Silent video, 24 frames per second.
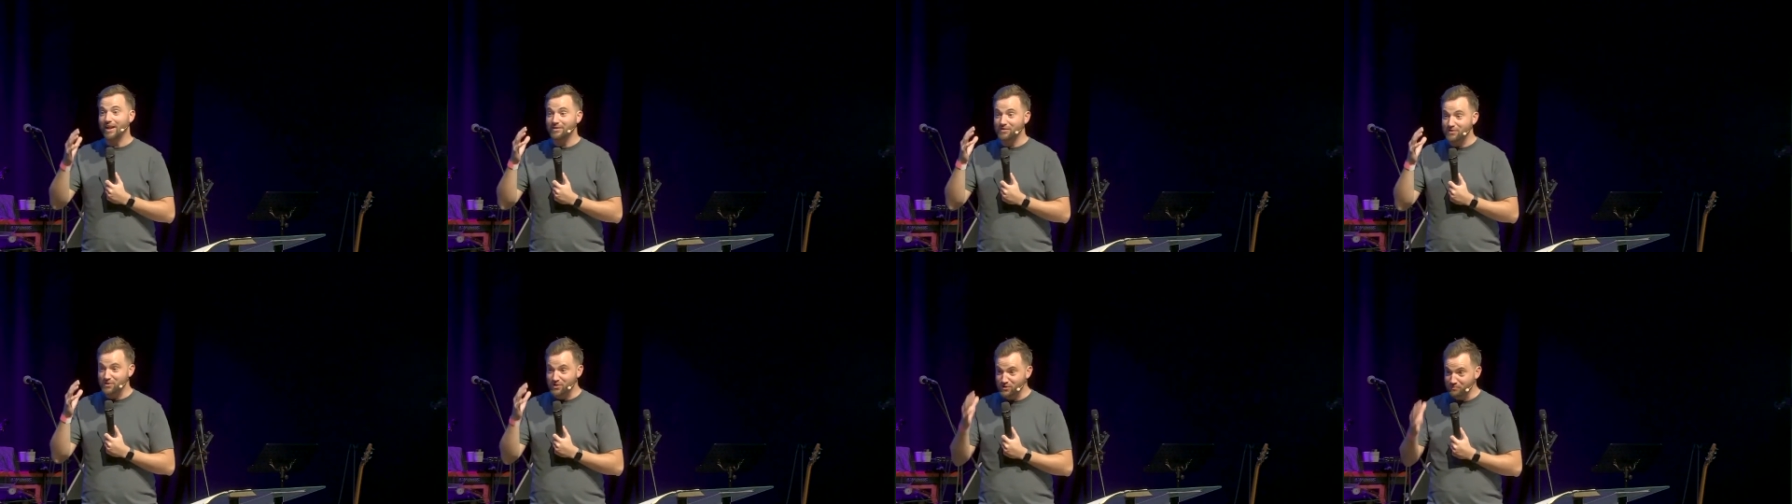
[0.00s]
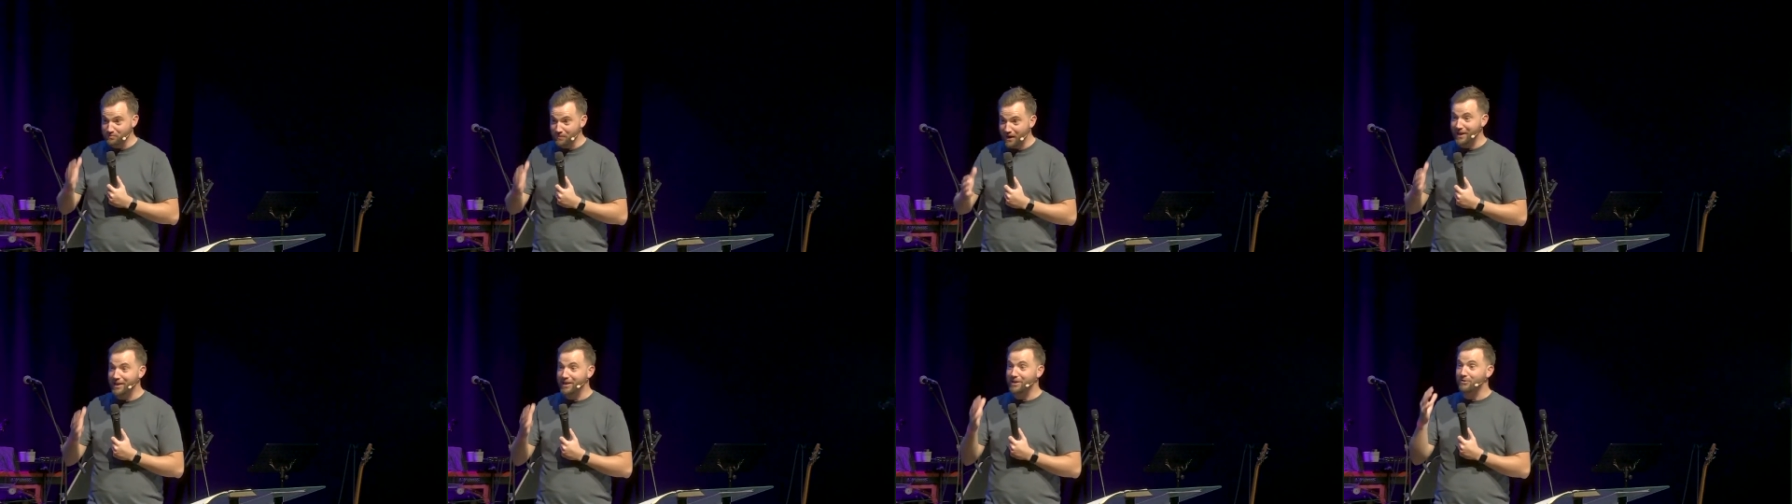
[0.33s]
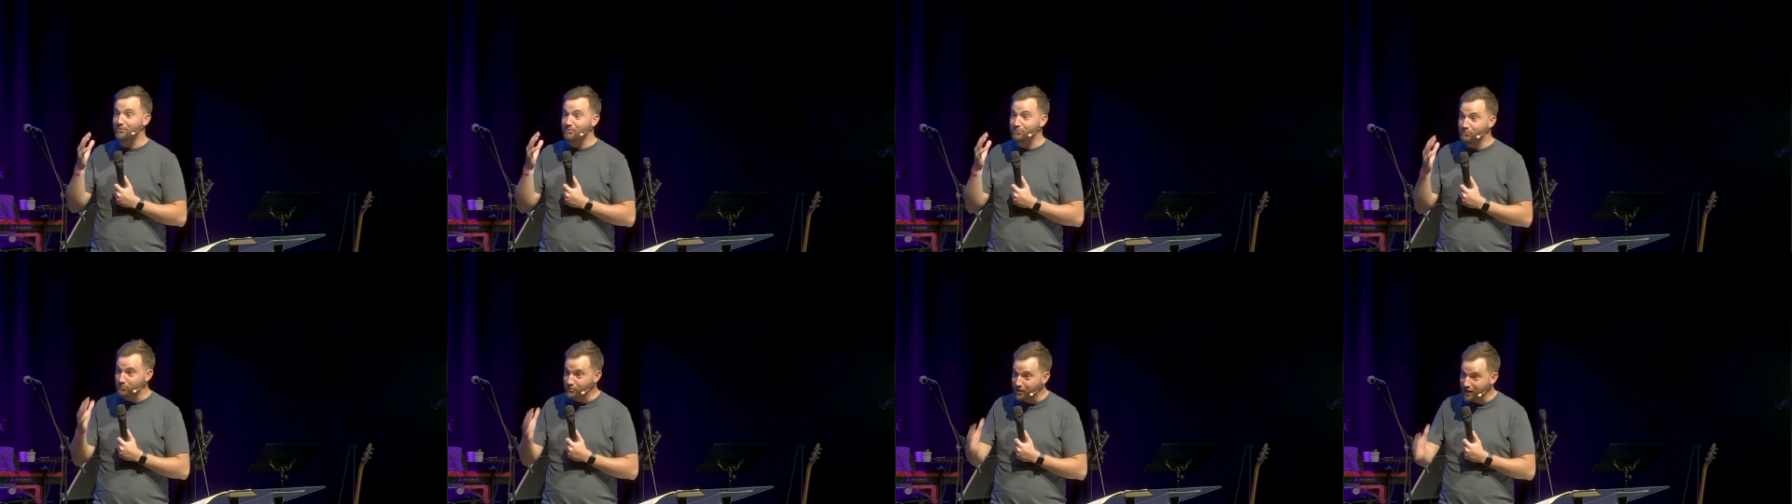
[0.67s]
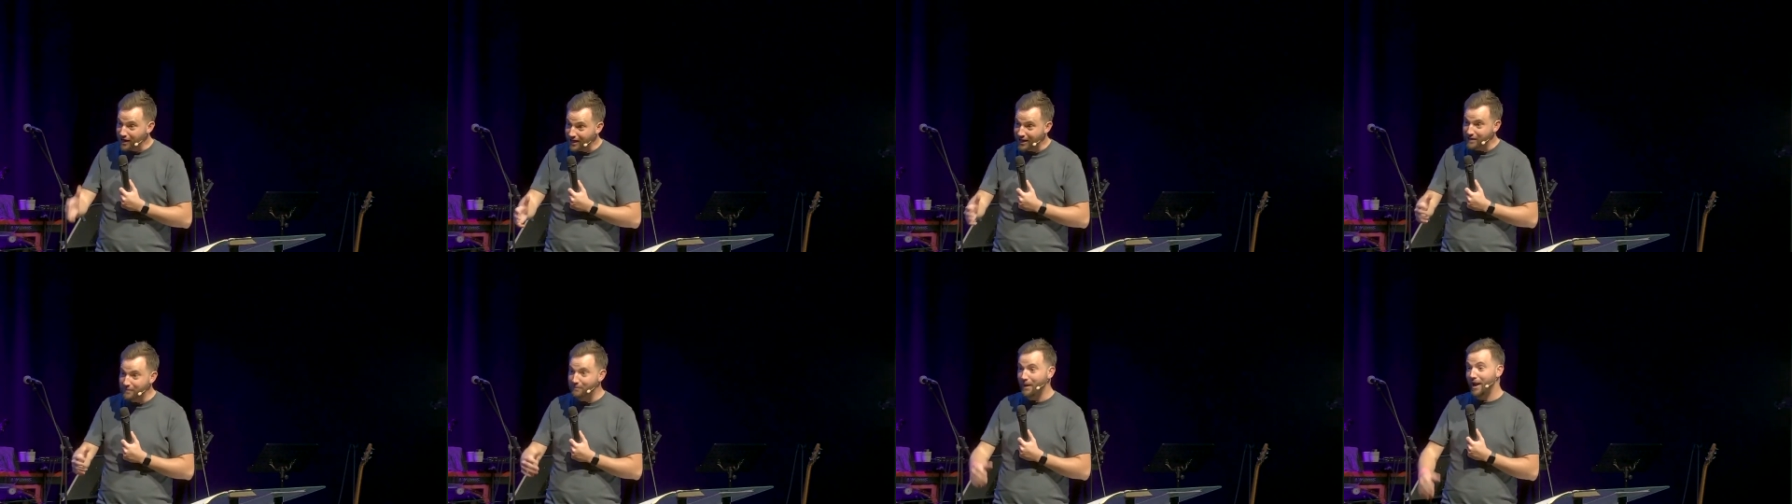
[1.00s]
smelling
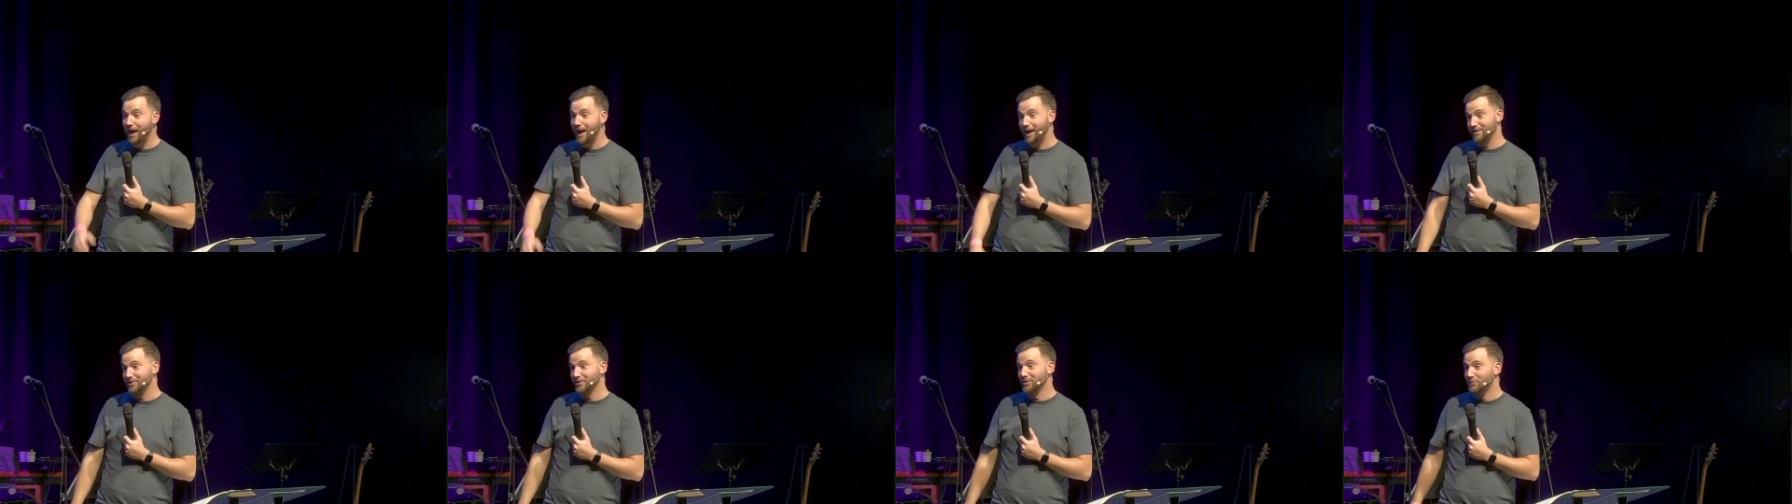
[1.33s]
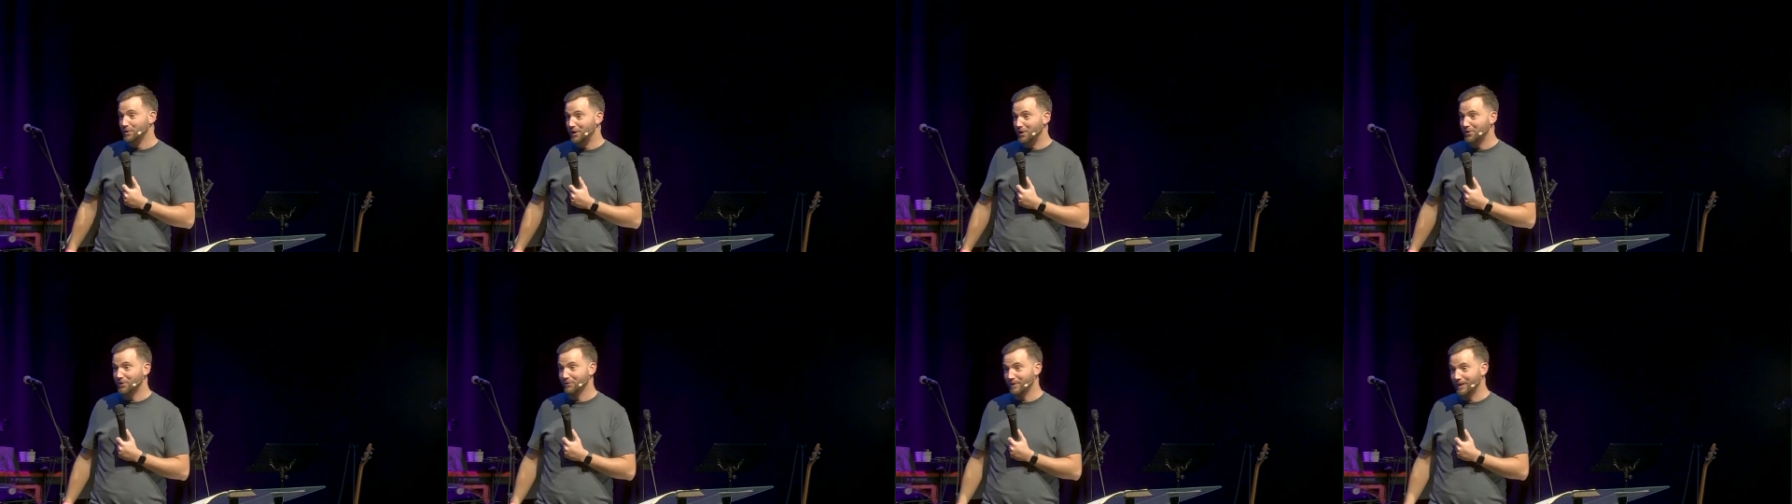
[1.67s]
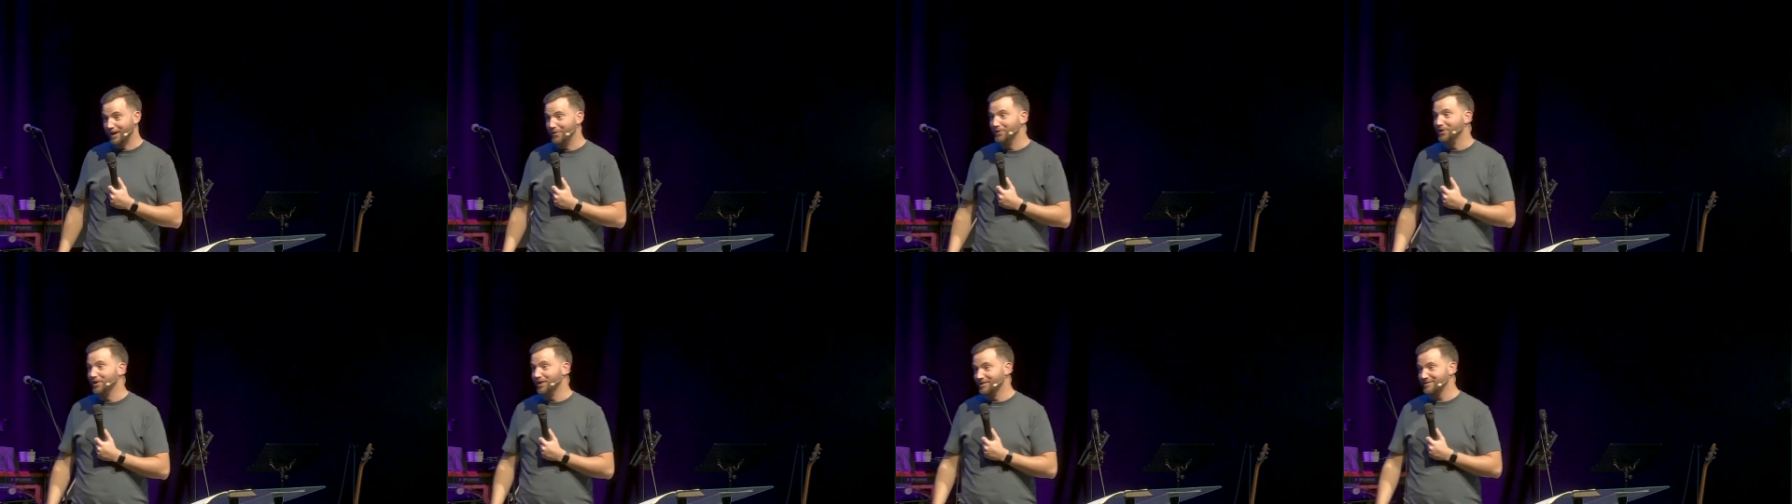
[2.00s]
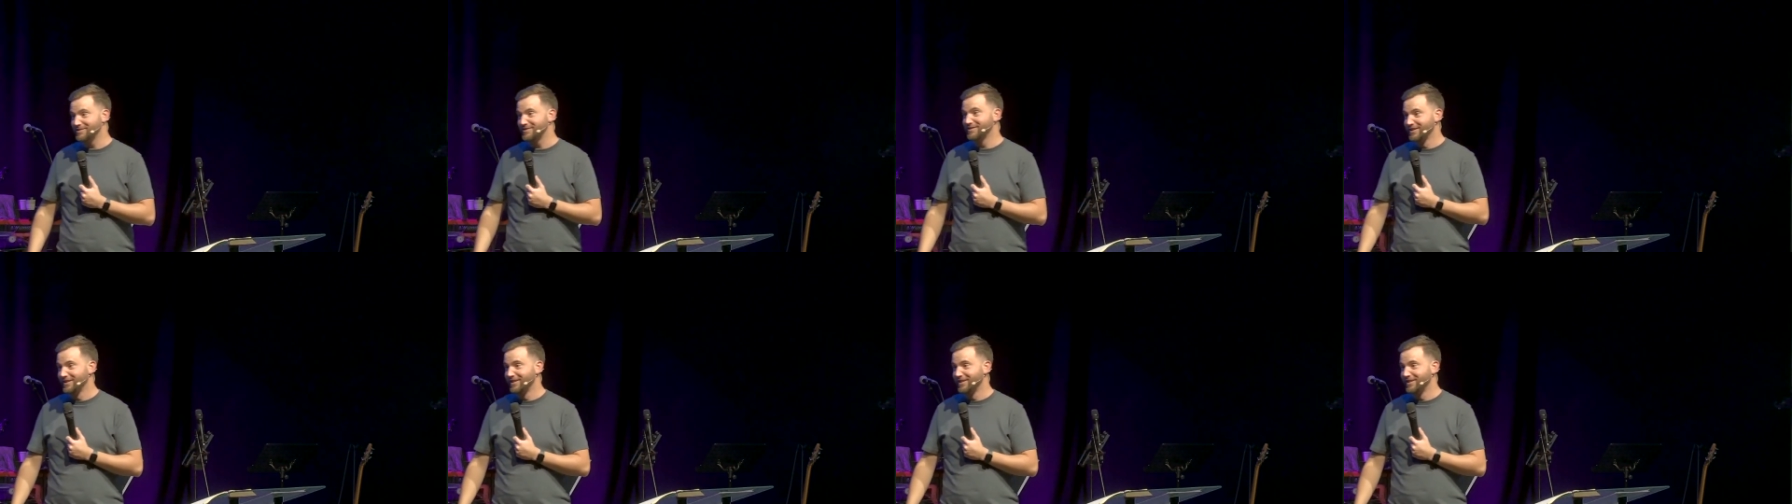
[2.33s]
really bad in the world around us.